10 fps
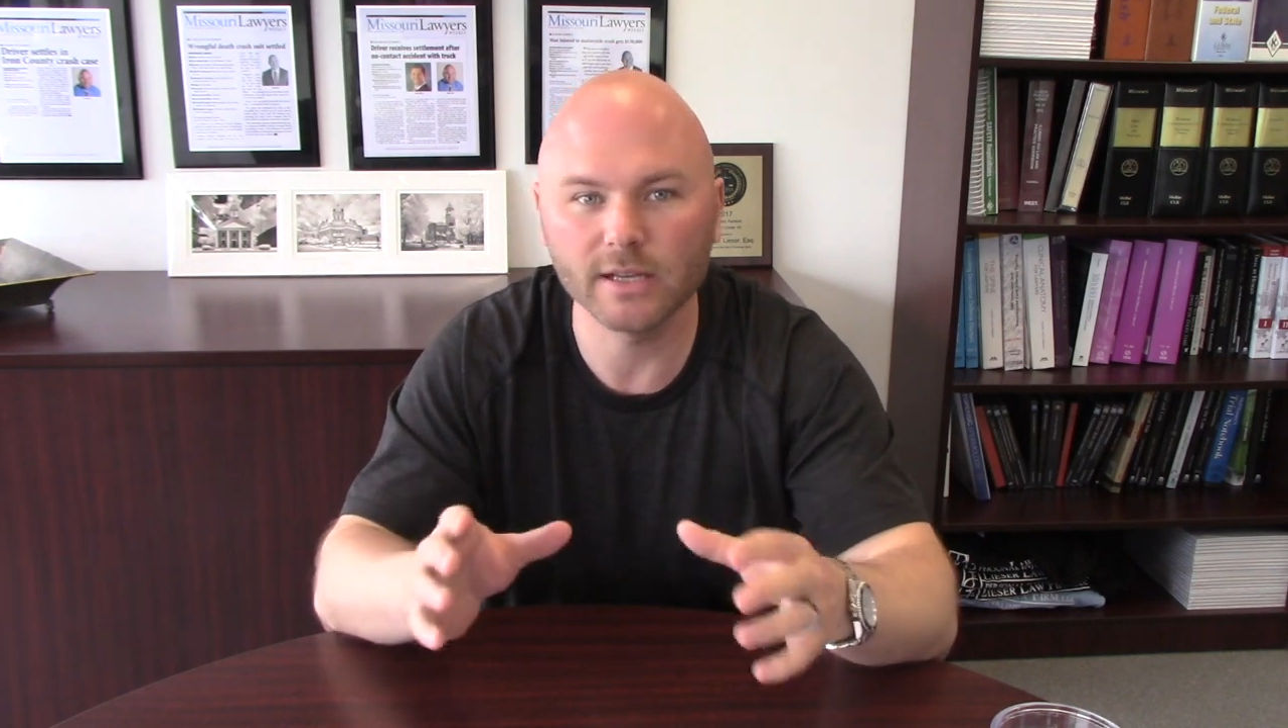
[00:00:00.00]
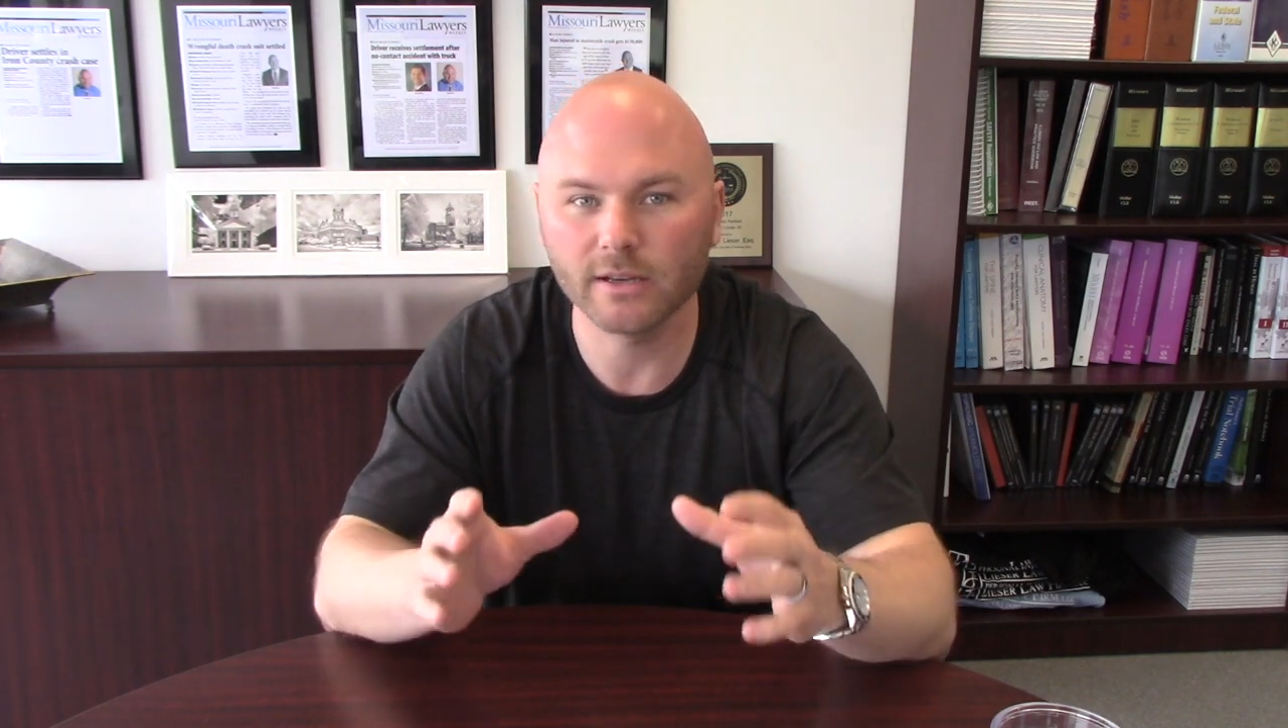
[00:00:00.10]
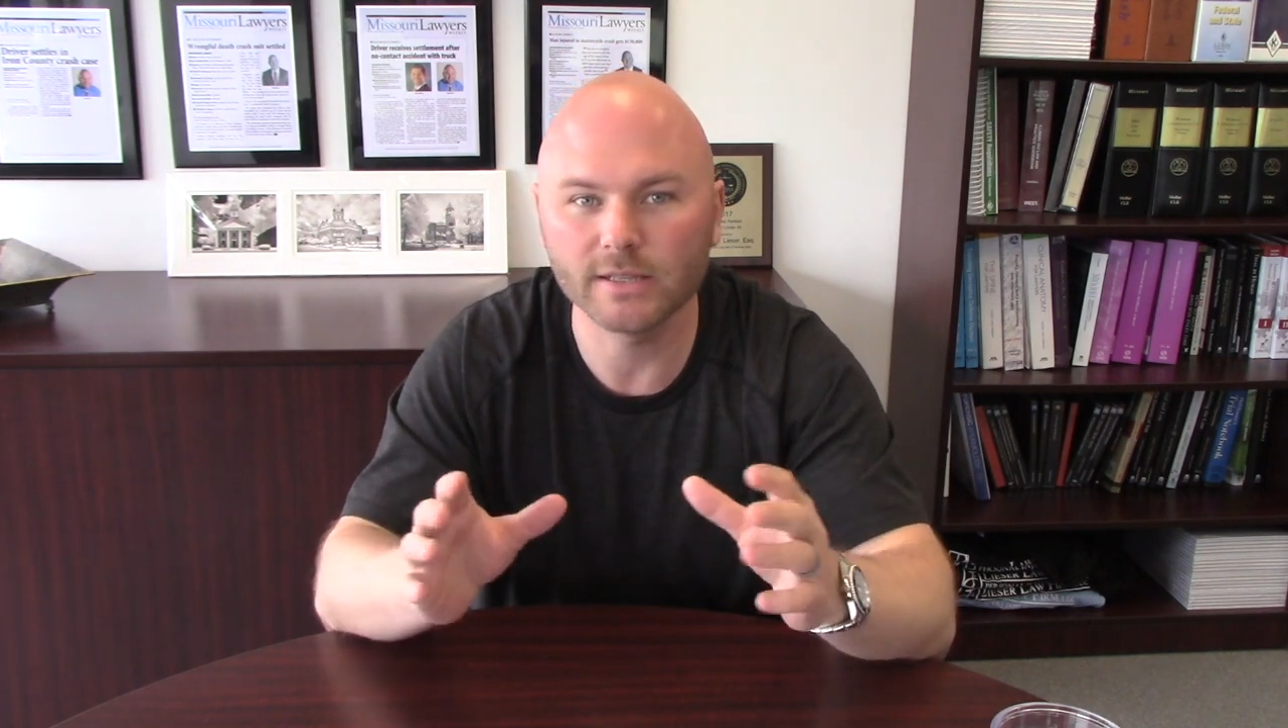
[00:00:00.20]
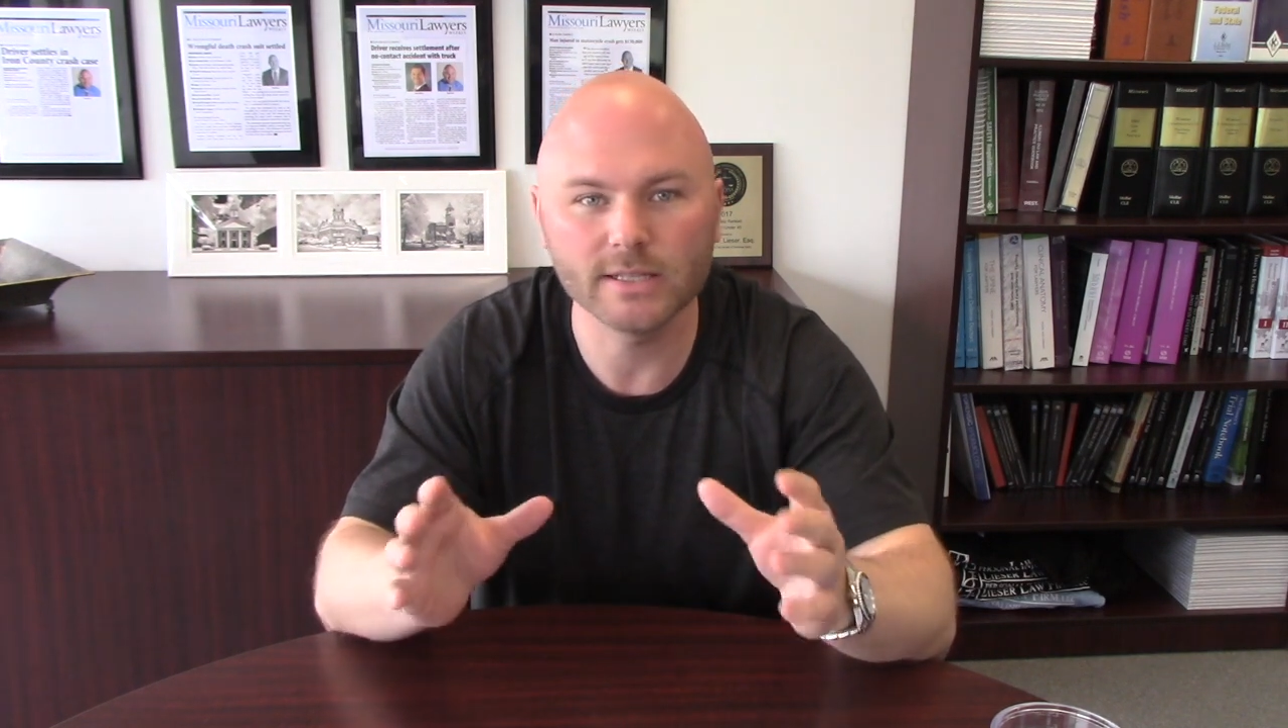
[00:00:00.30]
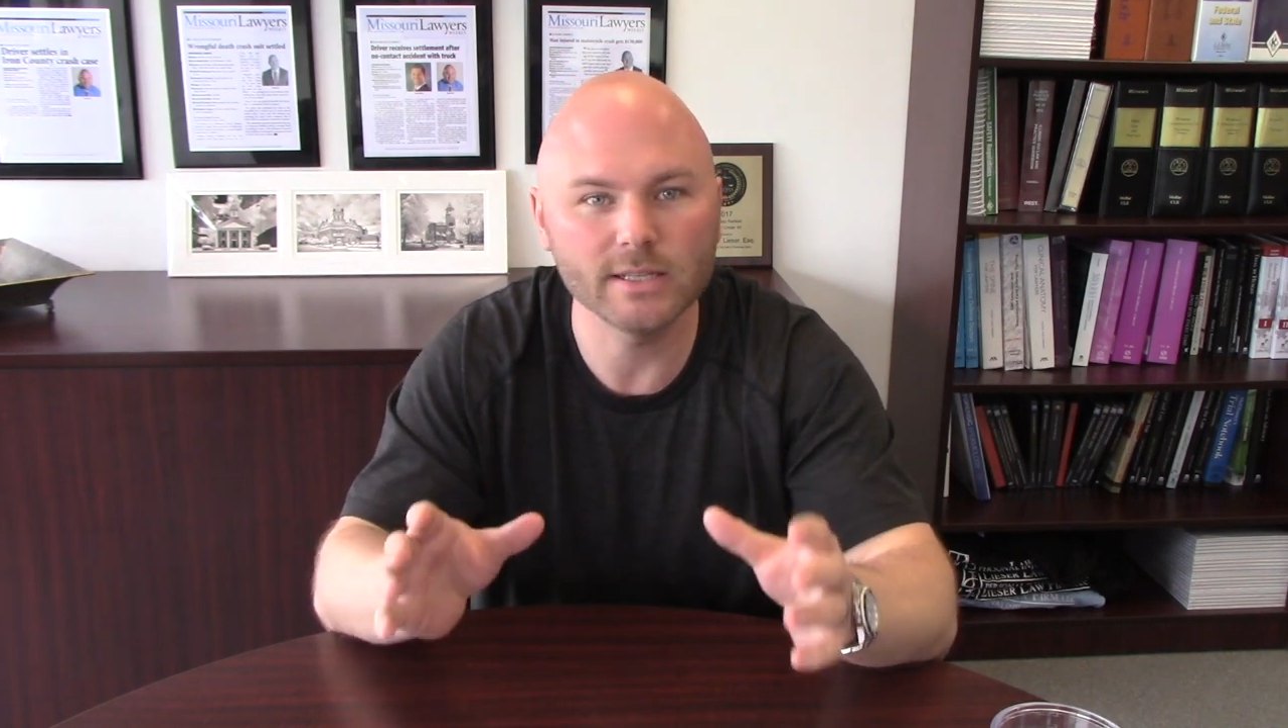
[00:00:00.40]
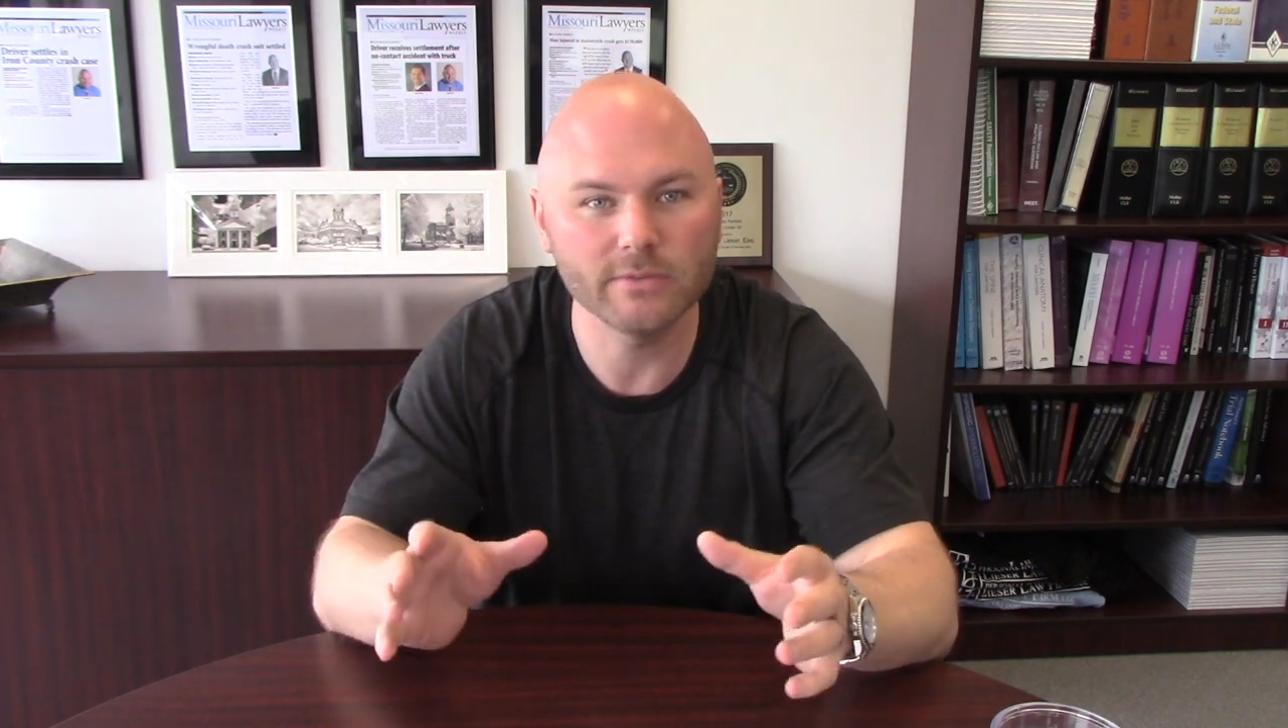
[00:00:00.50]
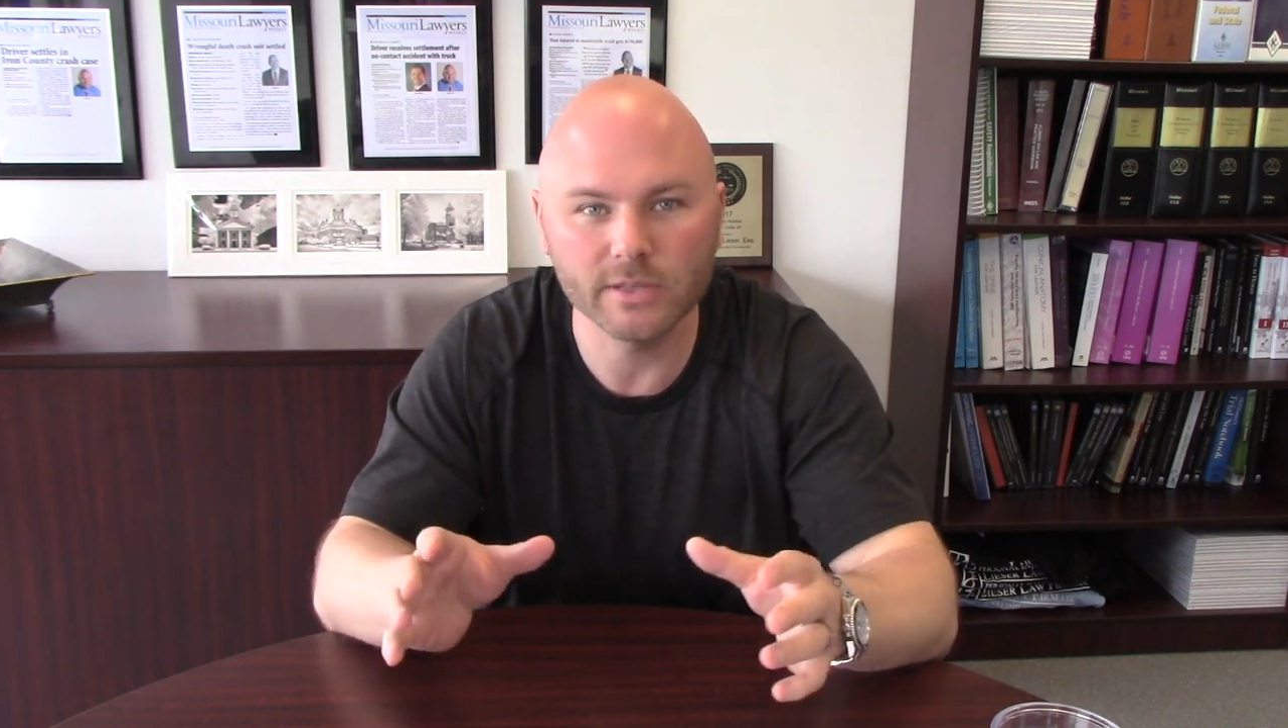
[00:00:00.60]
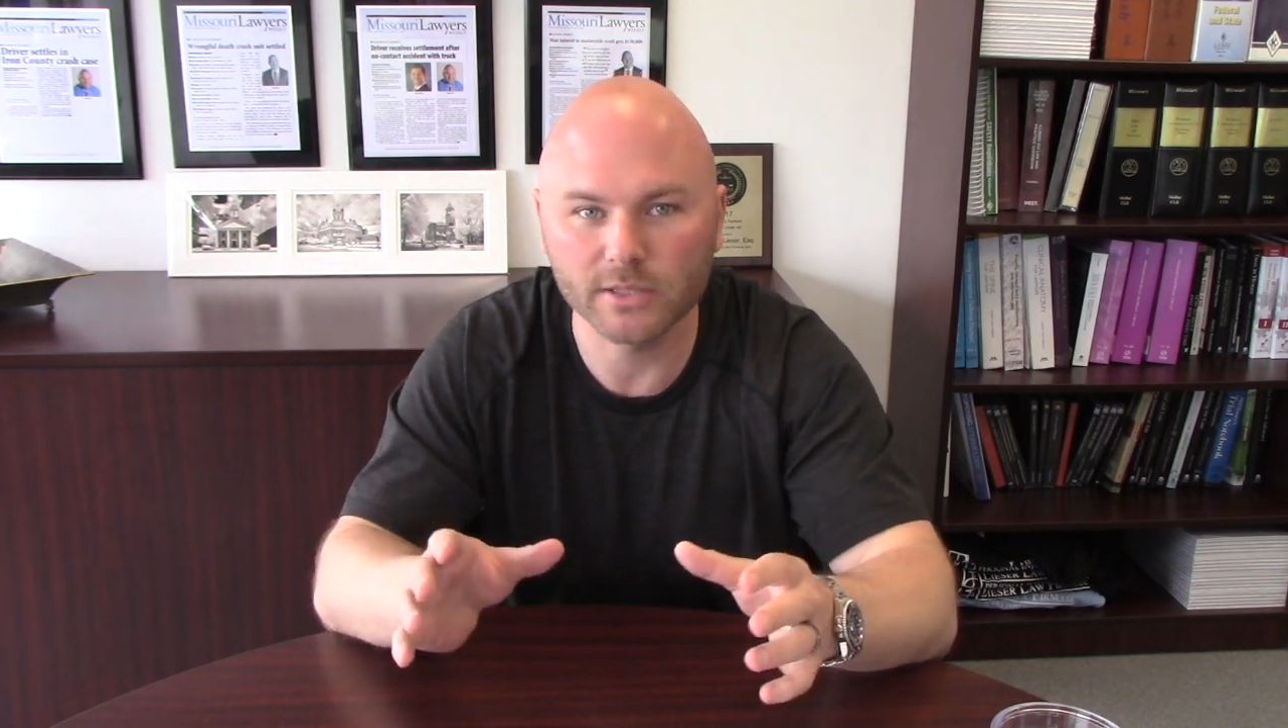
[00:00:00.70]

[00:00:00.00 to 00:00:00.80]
on TV